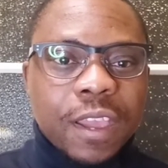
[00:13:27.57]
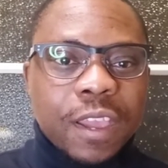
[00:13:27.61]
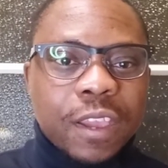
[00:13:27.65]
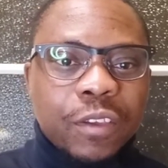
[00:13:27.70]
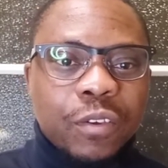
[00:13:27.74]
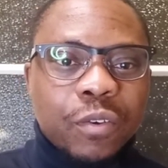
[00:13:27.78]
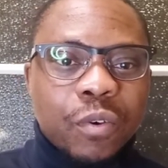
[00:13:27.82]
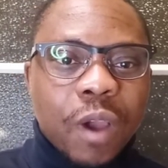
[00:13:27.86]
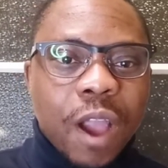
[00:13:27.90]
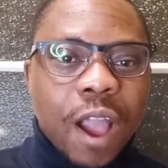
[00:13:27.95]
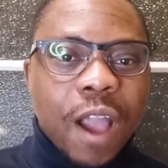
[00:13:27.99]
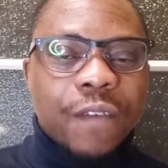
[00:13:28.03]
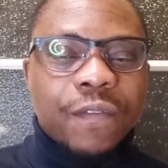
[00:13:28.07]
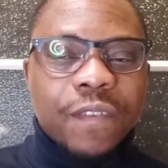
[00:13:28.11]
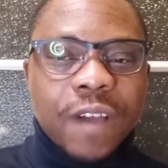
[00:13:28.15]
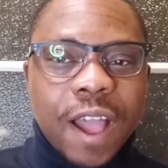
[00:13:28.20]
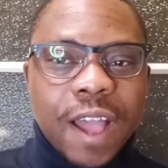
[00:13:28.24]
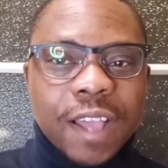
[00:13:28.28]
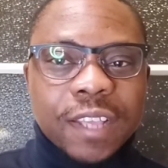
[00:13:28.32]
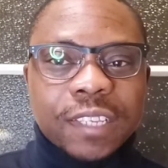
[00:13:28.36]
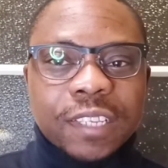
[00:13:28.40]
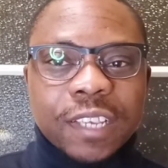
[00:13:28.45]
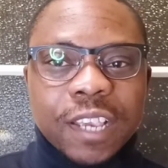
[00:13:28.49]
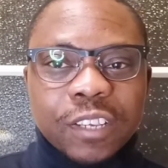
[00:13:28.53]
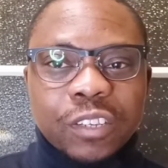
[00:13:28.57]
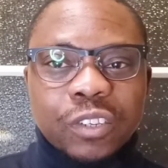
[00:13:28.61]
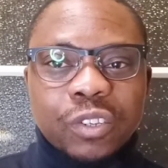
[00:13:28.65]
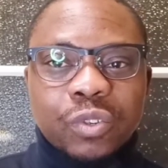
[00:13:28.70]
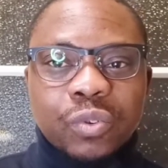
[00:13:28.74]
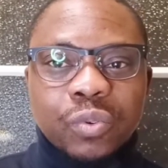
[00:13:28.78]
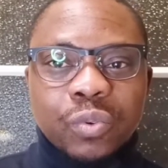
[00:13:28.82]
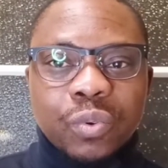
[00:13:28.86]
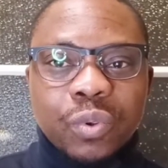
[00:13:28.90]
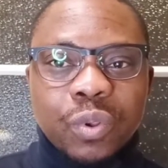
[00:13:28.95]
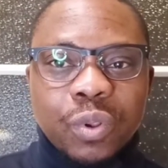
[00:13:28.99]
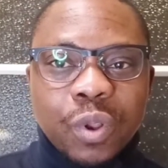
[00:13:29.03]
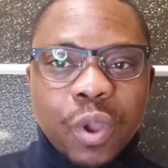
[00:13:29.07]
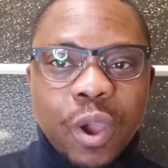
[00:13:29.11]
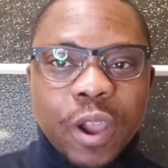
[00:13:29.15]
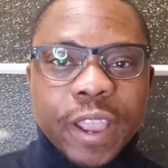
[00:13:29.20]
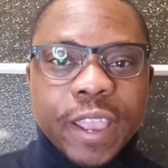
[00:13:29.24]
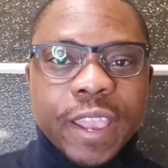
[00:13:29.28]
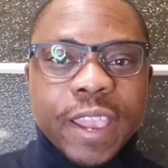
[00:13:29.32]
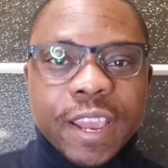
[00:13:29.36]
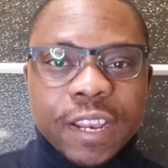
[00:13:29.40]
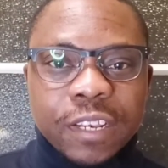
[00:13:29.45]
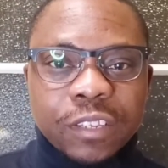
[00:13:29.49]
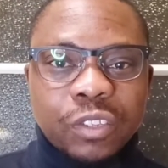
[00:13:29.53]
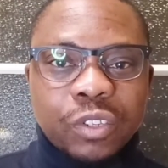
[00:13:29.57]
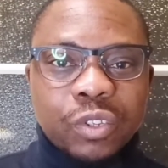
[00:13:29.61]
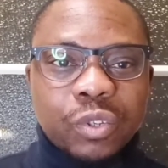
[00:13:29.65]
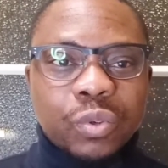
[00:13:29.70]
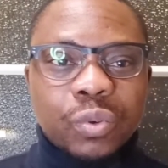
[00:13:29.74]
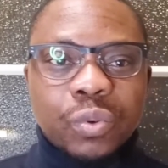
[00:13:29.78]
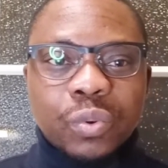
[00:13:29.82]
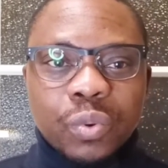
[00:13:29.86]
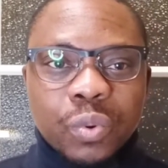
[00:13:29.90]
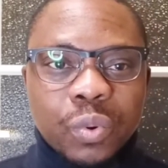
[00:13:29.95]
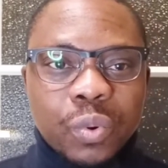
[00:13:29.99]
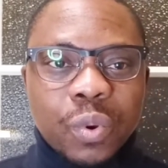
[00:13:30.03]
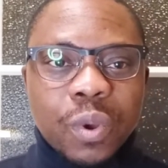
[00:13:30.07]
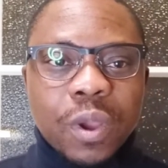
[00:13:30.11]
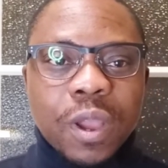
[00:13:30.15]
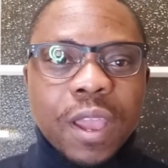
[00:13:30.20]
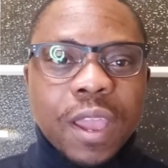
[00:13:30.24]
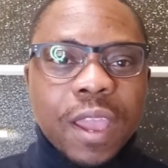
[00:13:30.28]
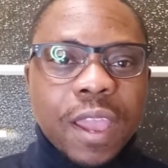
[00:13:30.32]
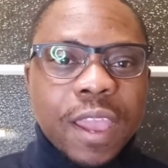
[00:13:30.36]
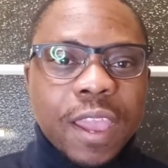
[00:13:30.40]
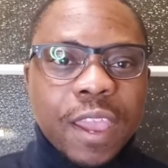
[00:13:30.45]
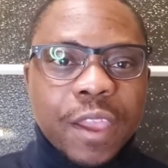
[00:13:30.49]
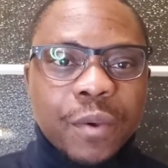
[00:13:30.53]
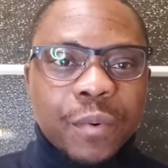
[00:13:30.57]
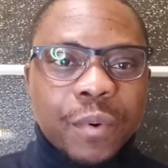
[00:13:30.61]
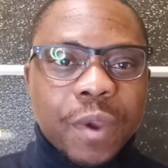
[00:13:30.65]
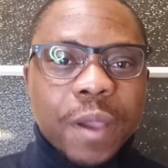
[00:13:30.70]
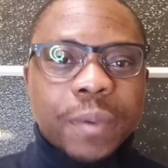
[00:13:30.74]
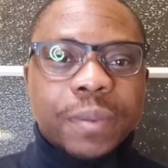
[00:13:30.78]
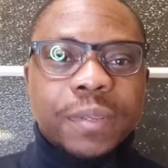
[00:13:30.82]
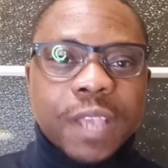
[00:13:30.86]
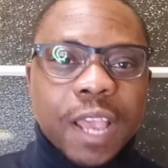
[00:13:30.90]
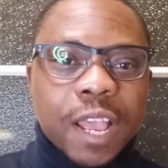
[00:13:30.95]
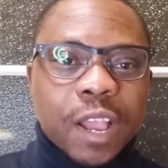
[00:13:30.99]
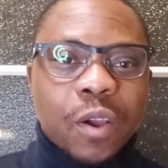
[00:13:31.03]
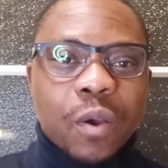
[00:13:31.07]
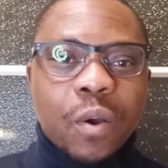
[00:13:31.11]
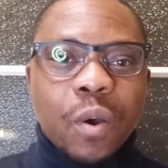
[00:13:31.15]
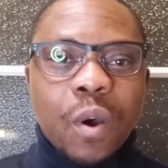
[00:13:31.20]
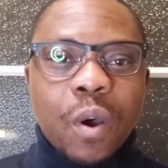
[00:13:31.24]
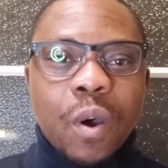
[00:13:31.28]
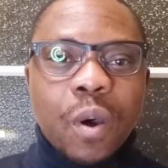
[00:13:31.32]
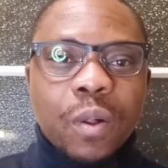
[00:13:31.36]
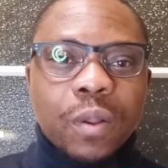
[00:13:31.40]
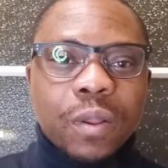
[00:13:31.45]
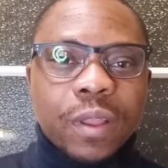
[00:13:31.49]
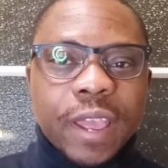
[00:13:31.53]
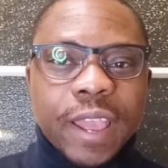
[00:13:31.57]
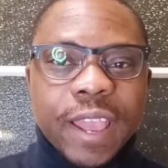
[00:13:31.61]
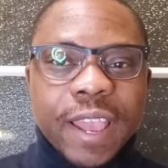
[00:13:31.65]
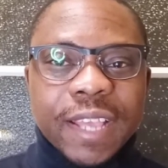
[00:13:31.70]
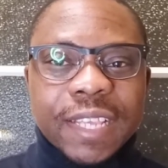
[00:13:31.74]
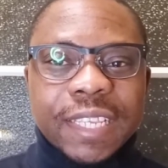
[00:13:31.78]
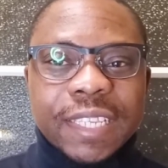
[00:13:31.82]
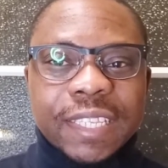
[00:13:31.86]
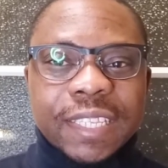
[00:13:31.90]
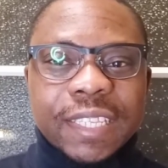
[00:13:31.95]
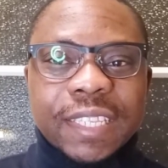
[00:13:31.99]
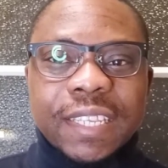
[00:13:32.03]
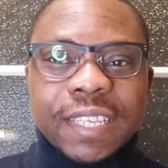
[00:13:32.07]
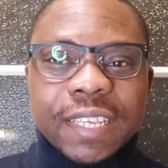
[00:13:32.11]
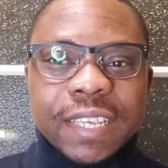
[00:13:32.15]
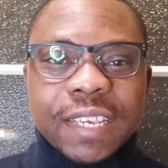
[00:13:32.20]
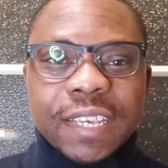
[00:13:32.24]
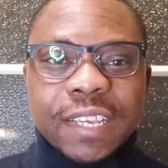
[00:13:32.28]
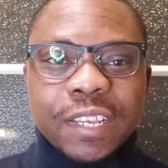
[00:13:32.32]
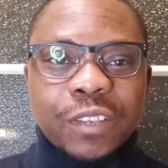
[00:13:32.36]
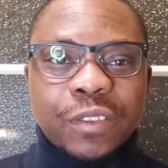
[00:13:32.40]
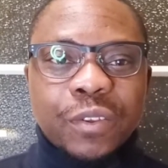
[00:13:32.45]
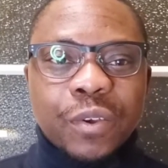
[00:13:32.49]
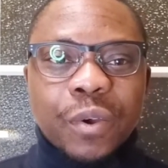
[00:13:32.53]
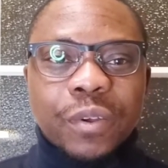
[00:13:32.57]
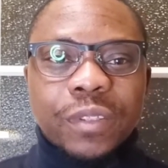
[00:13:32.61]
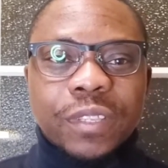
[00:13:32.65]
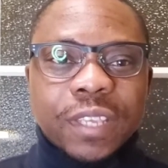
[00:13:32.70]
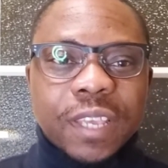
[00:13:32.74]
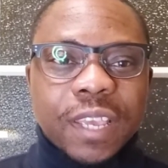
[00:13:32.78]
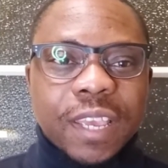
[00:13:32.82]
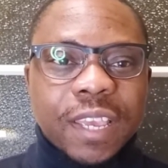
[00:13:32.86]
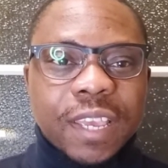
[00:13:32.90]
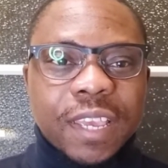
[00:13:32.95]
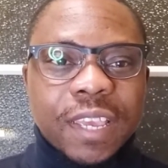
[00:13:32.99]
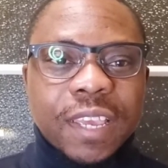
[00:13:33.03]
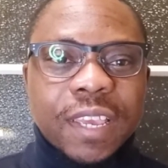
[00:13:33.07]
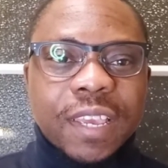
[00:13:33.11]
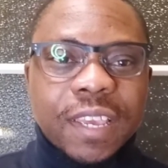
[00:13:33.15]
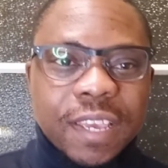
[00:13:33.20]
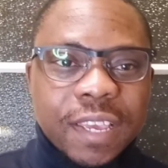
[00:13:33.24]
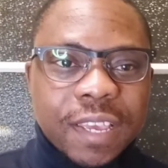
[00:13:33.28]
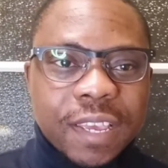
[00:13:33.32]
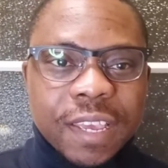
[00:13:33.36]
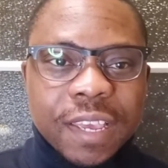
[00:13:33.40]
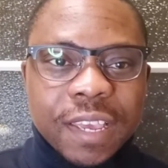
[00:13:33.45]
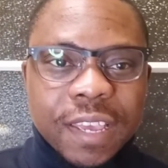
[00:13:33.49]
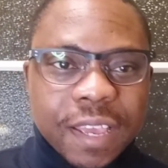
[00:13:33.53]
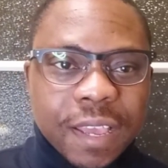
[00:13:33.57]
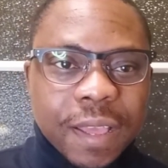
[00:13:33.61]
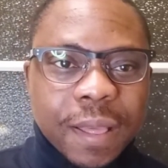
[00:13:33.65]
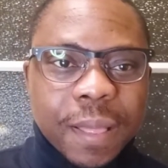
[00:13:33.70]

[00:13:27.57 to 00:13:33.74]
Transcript: you have access to log into a website called st.ee.